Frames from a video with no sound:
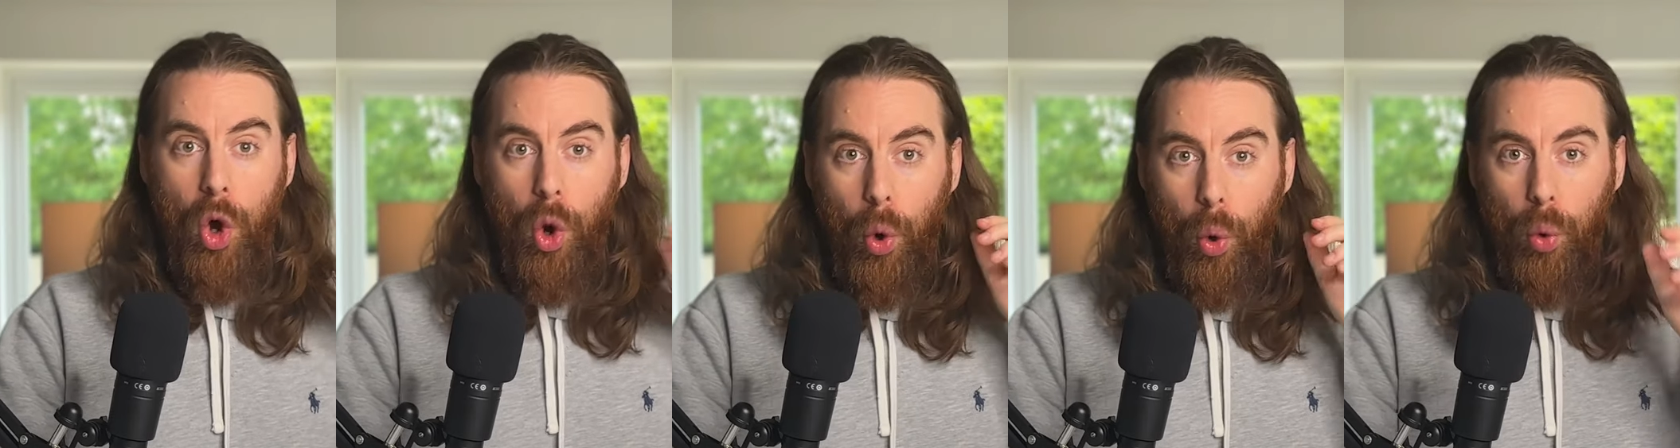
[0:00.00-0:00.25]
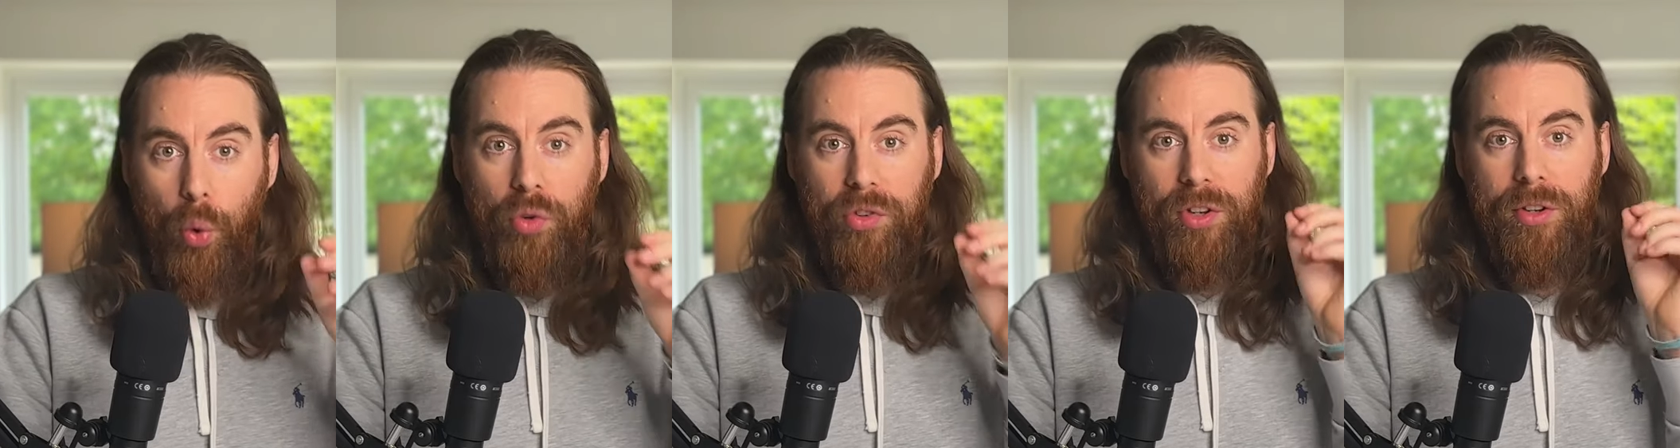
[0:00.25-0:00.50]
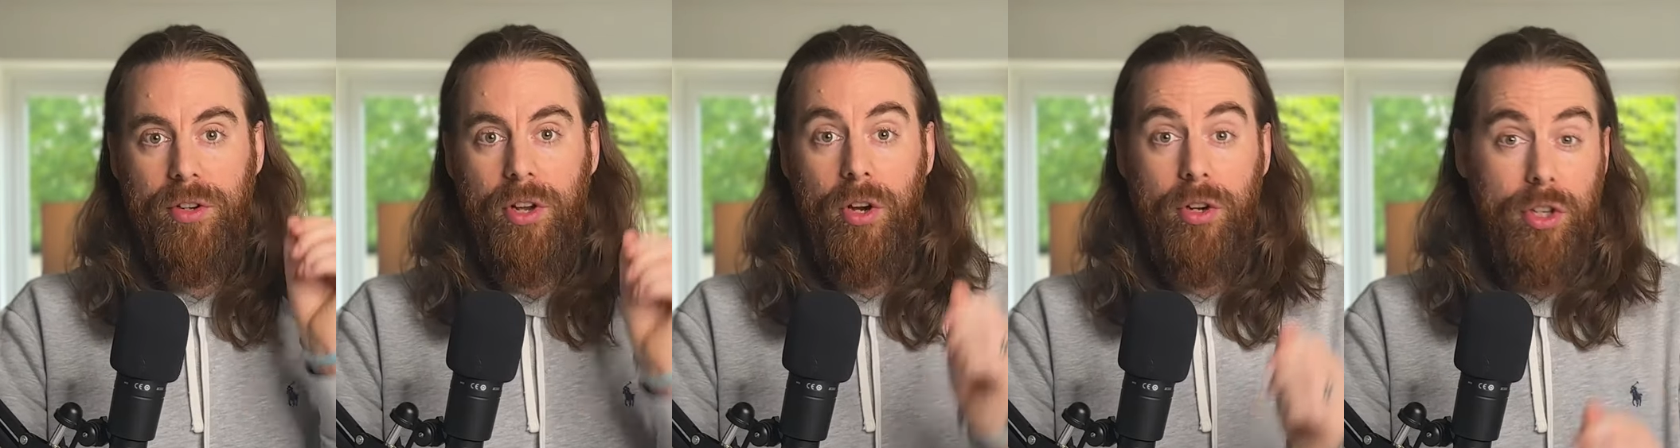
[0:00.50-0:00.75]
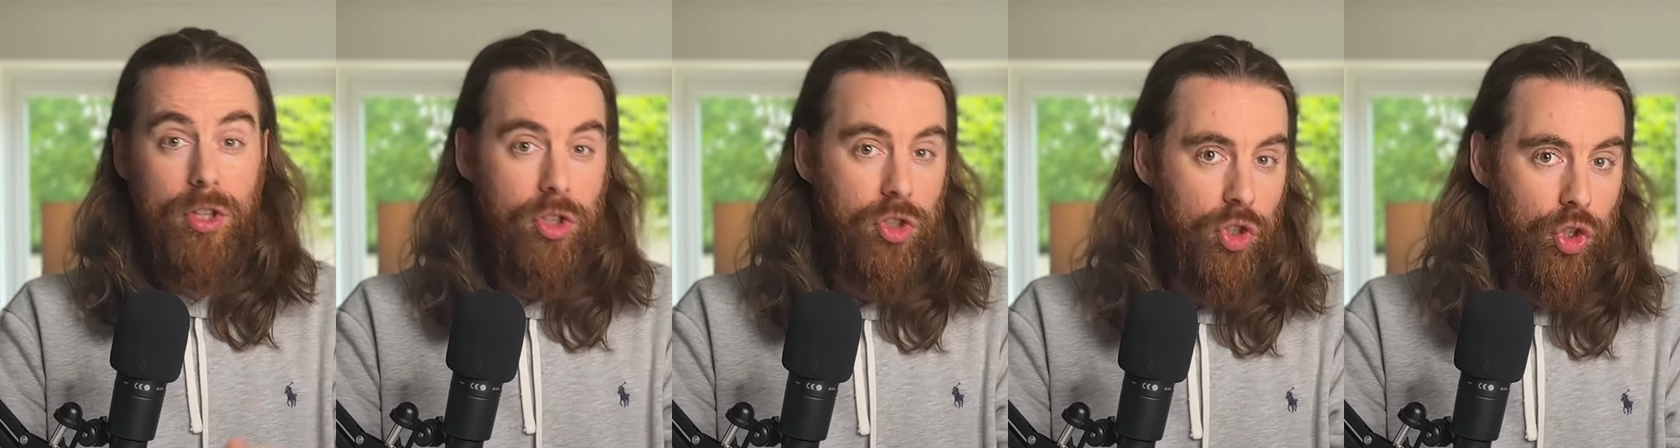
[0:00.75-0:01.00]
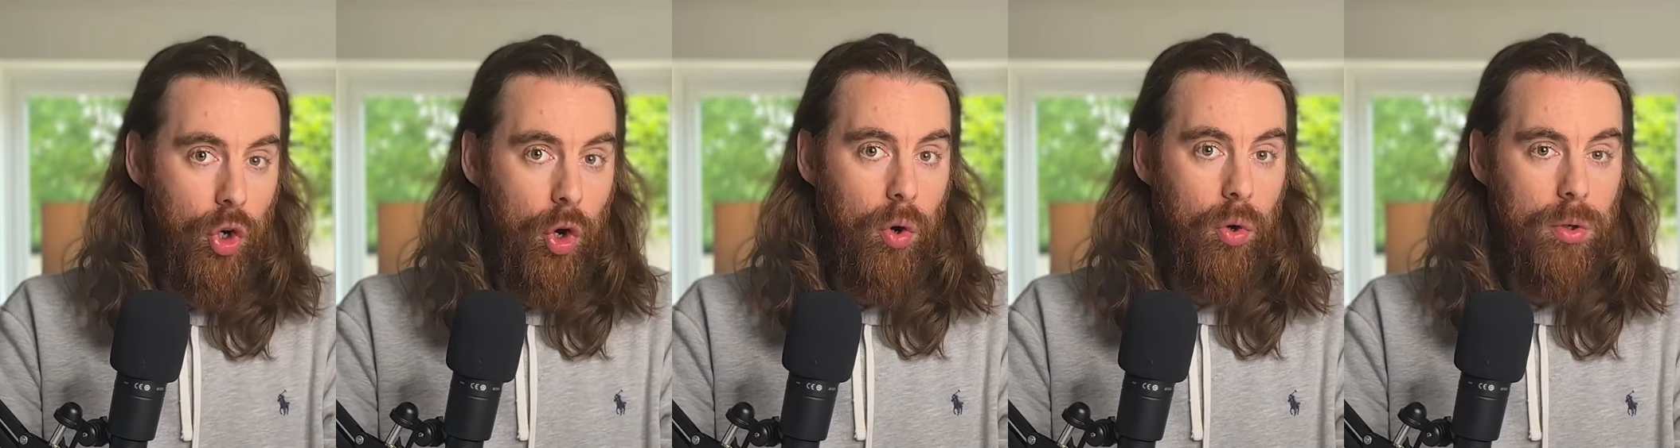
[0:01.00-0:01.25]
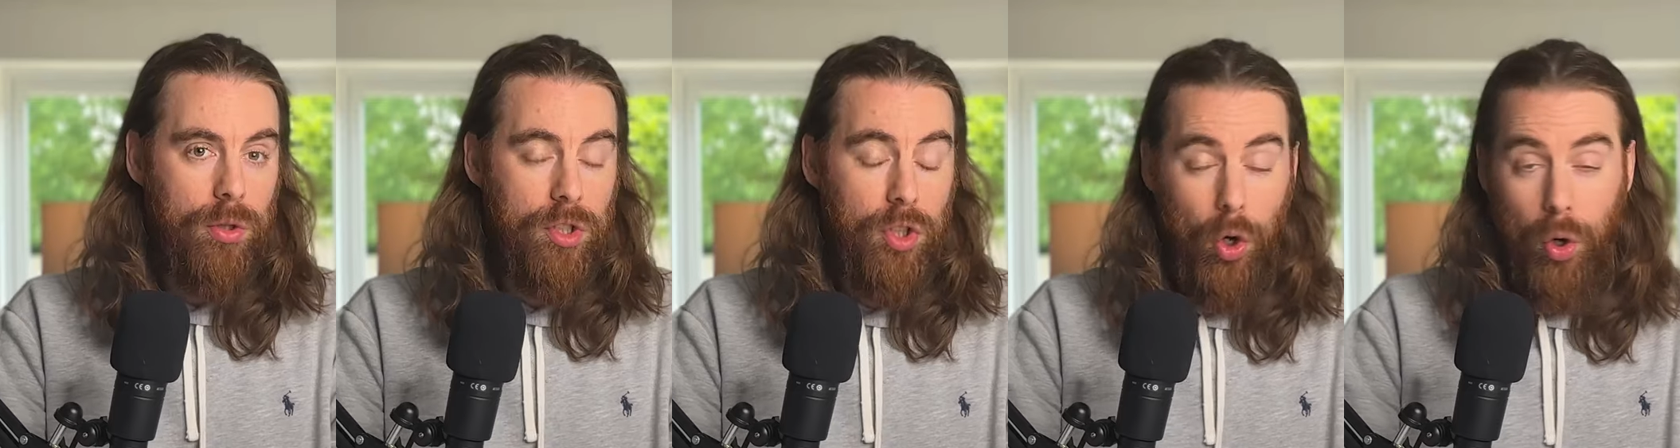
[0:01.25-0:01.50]
also known as
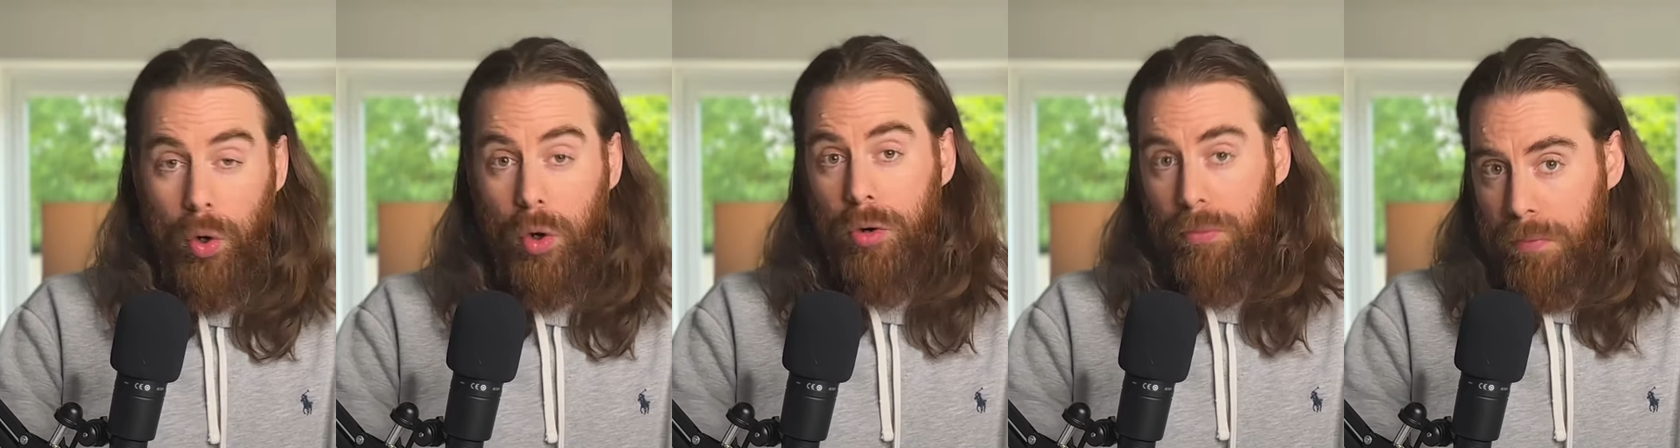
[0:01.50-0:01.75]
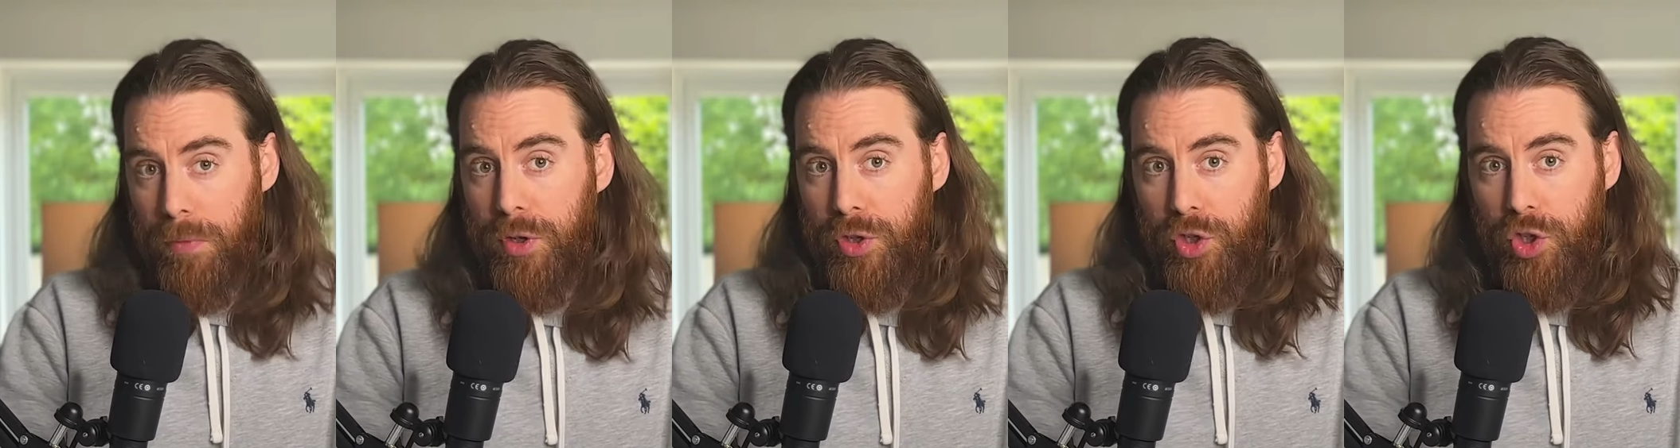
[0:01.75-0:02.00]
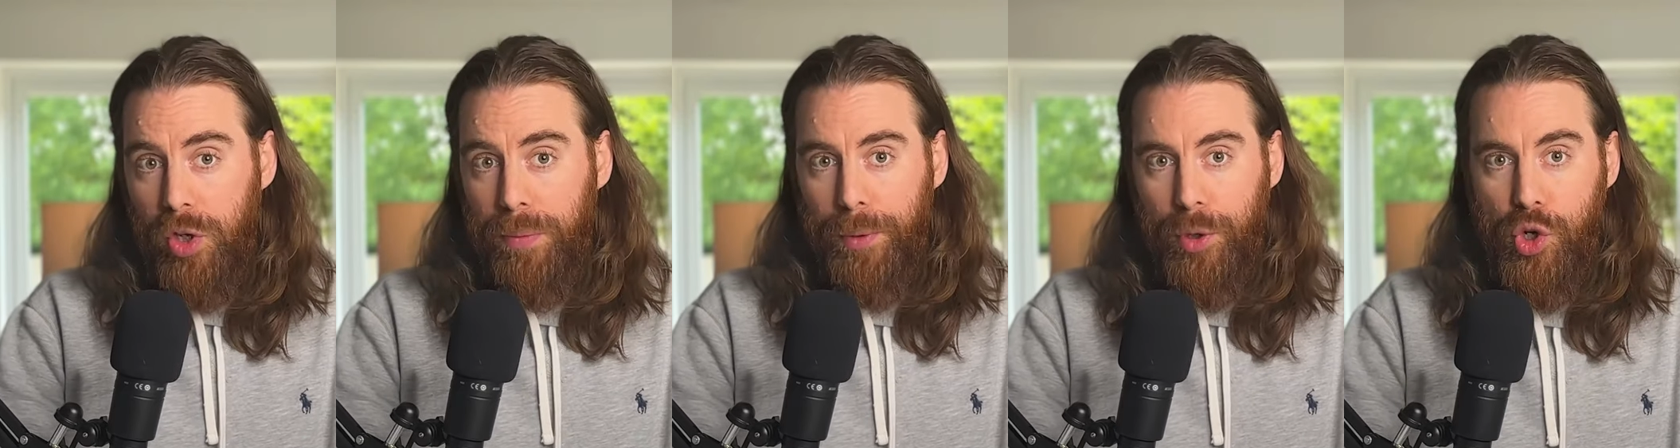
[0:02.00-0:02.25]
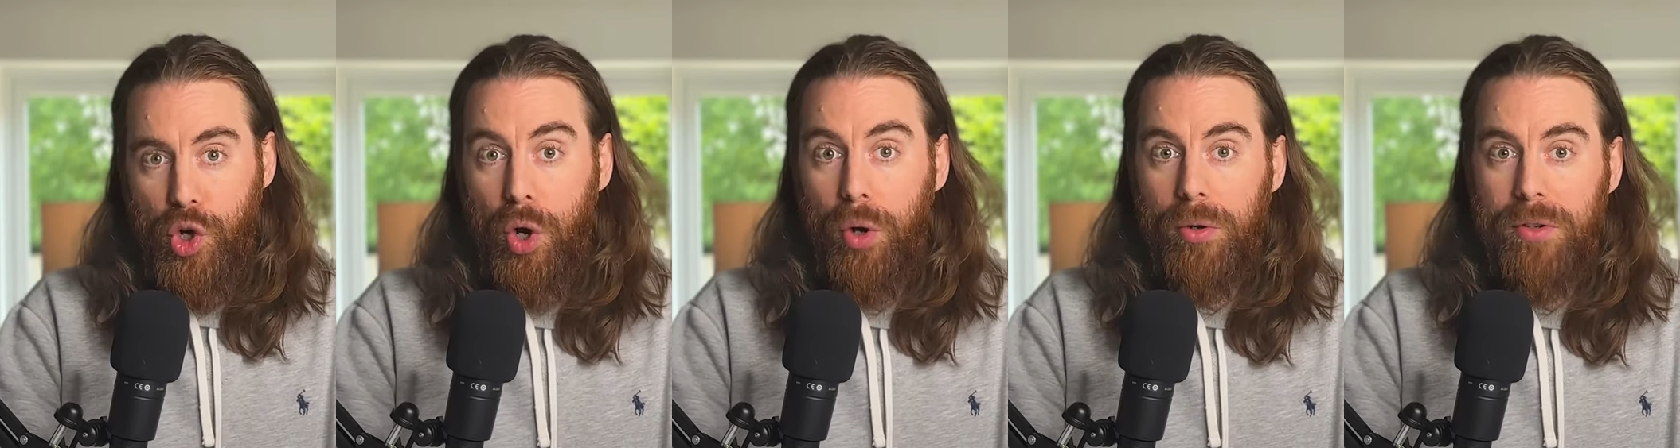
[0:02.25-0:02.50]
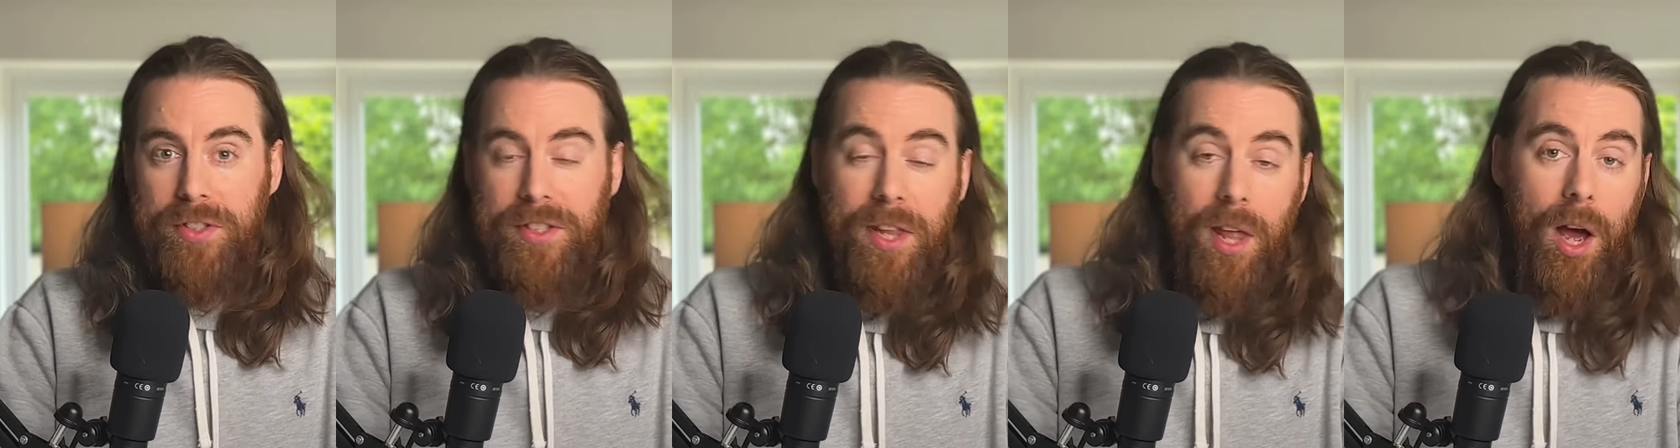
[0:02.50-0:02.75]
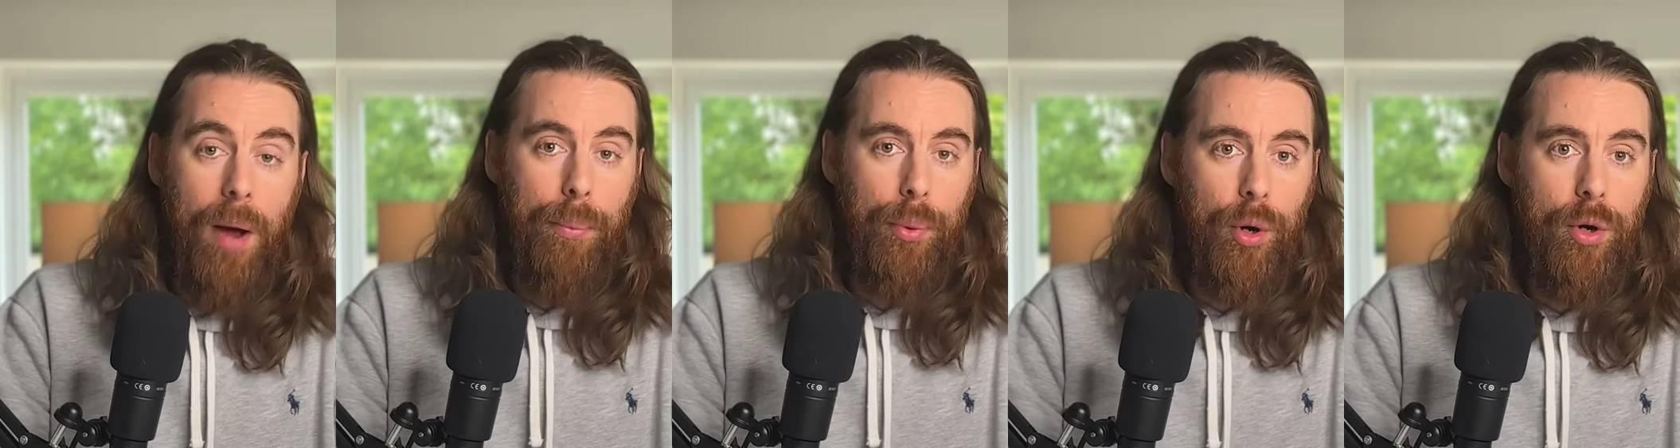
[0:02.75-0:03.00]
Chonks or Super Chonks,
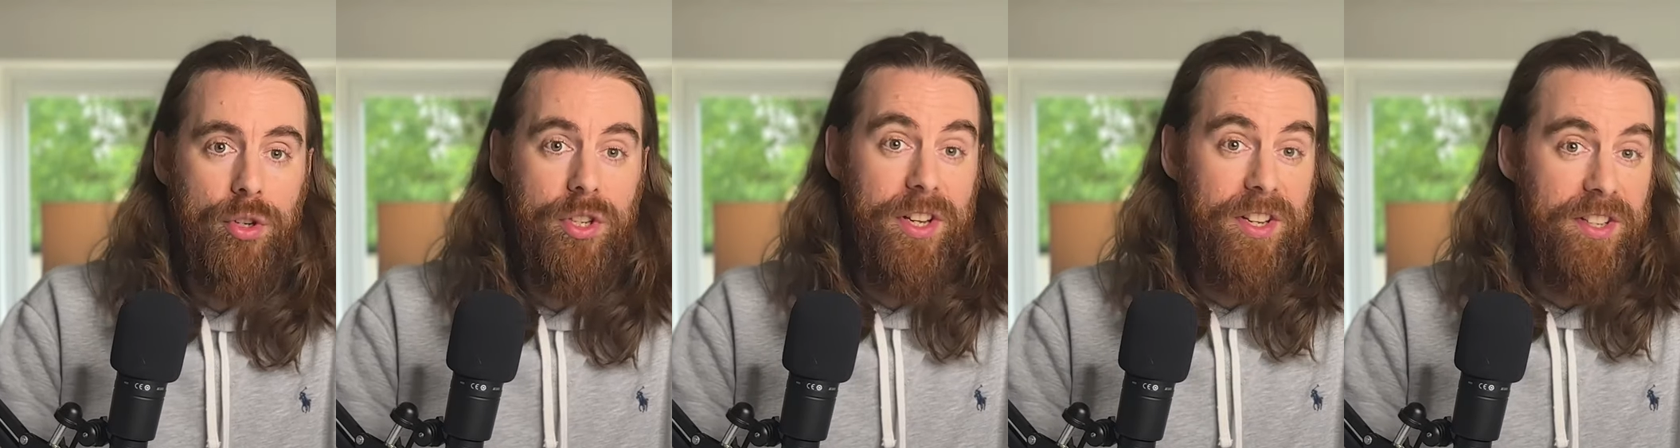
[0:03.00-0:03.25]
approached her